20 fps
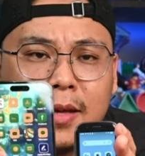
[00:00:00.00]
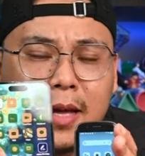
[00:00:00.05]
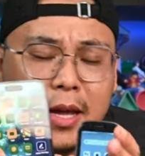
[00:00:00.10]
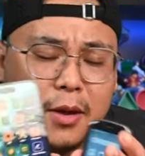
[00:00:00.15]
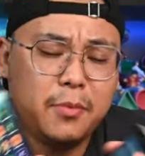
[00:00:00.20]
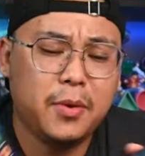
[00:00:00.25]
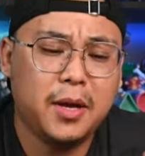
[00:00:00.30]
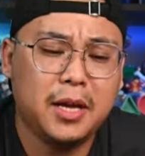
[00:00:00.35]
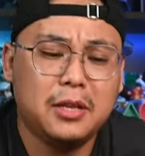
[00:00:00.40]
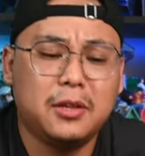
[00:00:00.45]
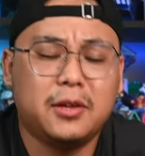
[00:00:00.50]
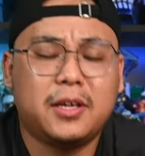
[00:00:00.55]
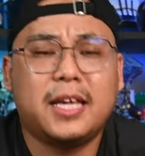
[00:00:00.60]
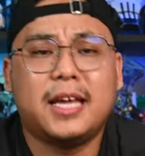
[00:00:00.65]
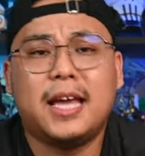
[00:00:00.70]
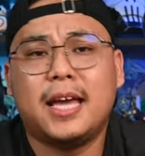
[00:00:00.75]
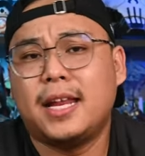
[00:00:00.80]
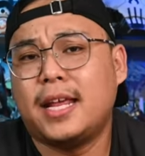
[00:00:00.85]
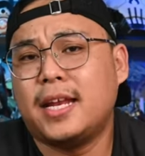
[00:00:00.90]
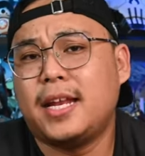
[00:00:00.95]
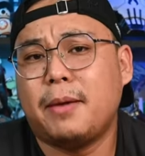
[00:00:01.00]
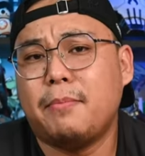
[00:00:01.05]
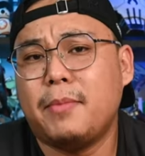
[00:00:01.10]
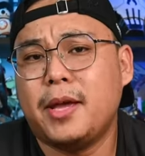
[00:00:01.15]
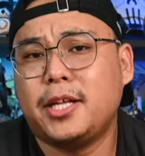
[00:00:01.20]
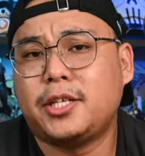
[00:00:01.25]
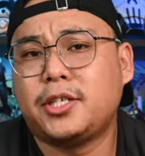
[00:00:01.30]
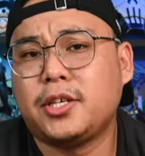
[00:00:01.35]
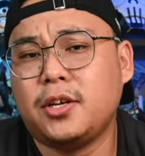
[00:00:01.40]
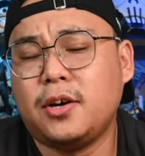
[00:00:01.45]
And we are looking at a
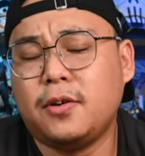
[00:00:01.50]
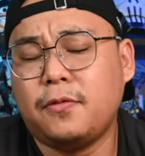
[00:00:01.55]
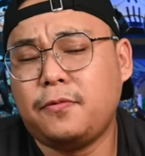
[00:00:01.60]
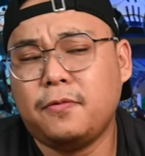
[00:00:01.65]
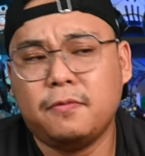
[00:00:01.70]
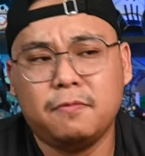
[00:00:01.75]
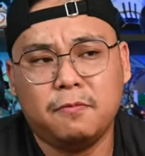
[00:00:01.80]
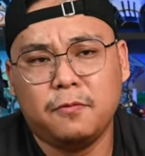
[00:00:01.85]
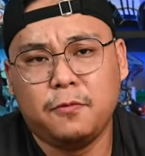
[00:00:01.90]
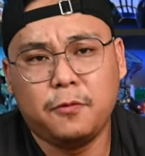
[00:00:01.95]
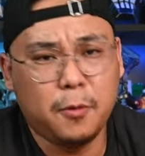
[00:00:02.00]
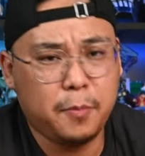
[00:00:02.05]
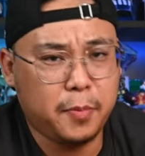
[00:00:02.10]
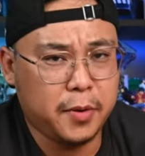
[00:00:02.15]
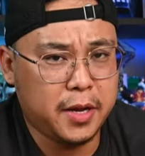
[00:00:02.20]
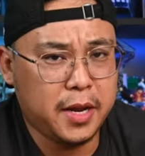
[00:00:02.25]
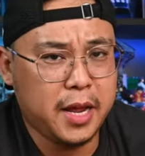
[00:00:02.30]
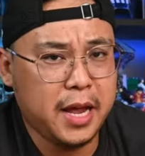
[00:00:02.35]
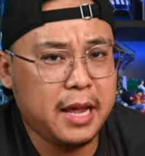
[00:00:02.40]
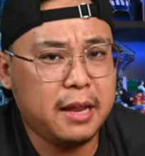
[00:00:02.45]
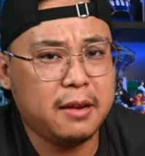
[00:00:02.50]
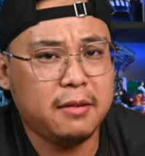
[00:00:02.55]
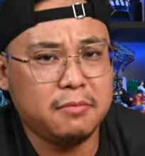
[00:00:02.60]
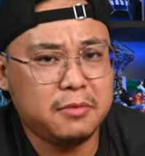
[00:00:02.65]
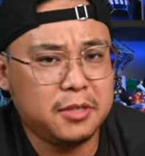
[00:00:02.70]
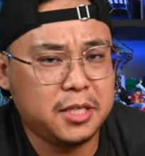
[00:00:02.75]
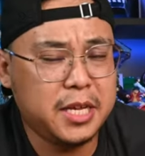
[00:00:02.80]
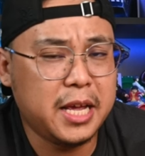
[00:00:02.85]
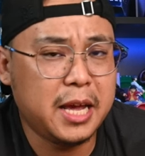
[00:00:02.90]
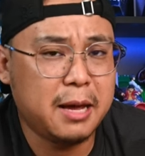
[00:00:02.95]
dimension of 4.8
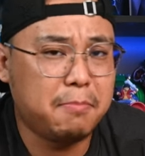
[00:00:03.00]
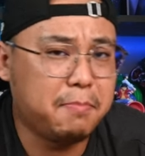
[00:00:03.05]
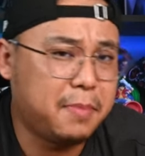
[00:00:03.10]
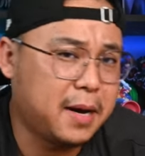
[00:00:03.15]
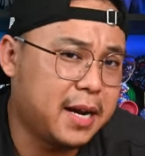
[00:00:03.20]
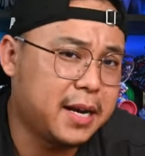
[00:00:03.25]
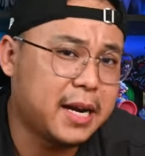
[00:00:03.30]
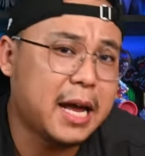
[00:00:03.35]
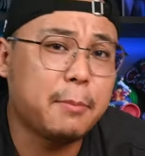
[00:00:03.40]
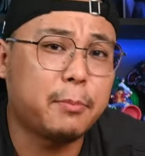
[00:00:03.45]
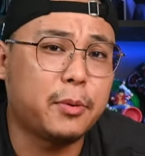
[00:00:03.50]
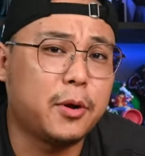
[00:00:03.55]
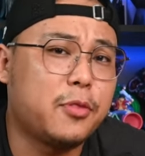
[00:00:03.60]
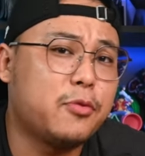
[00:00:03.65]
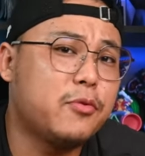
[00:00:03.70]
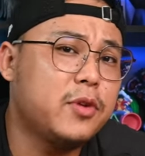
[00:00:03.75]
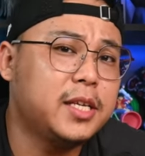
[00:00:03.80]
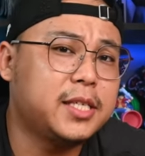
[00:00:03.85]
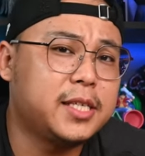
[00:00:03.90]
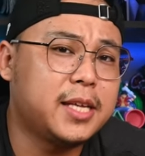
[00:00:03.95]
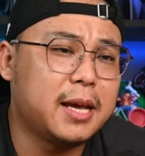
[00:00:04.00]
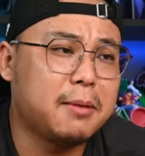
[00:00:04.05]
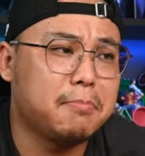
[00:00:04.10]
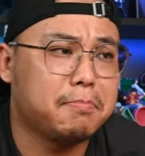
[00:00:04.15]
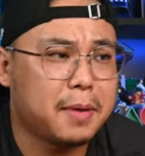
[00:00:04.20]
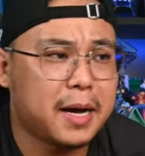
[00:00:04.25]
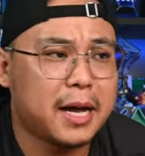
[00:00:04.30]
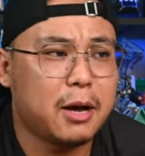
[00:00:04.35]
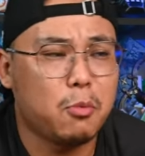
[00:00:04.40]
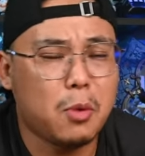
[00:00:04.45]
cm by 9.3 cm
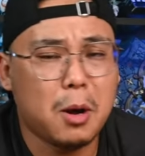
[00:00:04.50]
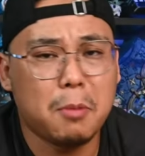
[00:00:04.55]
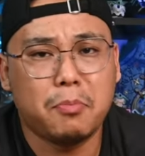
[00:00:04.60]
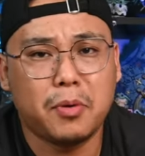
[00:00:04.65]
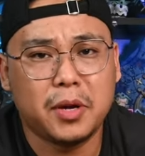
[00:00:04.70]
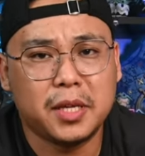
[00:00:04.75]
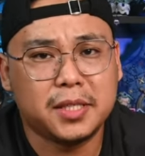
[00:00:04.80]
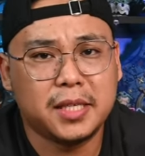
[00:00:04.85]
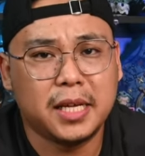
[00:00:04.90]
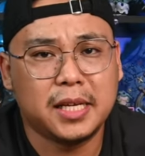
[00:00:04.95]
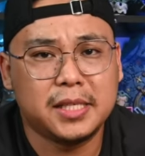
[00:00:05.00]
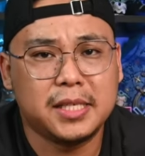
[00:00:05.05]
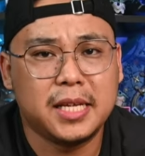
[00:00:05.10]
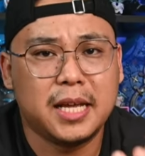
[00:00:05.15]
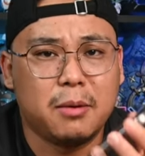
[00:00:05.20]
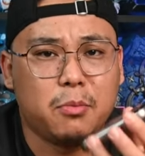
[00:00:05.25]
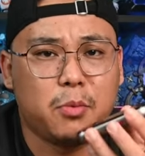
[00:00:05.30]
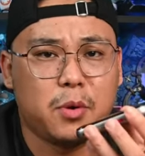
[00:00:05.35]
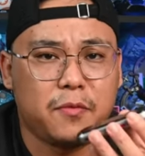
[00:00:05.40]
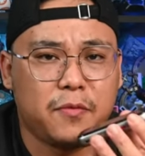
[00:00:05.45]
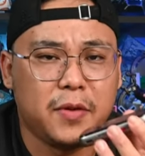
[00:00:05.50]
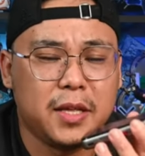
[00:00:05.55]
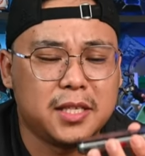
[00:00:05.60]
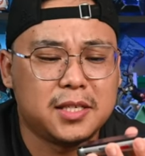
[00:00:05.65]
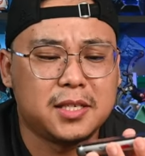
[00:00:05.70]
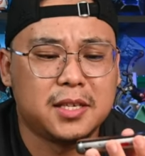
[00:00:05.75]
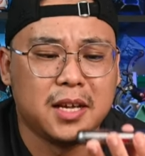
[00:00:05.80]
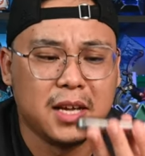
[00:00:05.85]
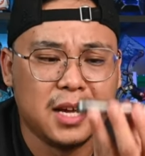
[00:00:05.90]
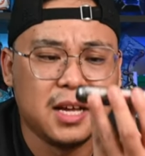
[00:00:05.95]
by 1.6 cm with
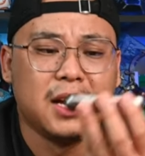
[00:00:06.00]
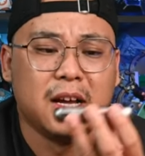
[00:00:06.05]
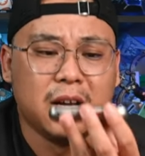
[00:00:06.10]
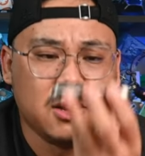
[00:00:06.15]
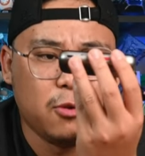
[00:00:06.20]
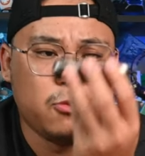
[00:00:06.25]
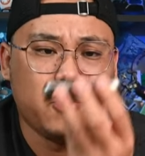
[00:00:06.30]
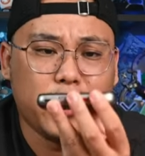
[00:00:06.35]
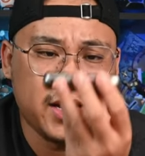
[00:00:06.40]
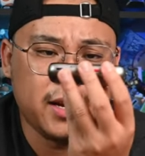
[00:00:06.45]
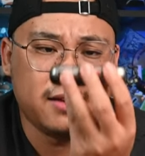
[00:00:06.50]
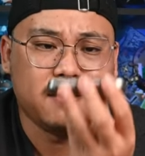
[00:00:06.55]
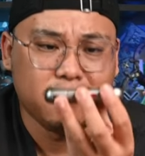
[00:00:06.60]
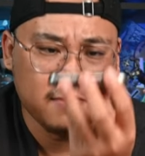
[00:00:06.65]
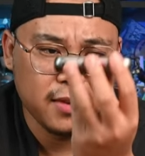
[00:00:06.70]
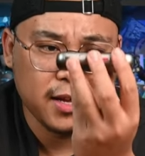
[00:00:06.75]
its weight,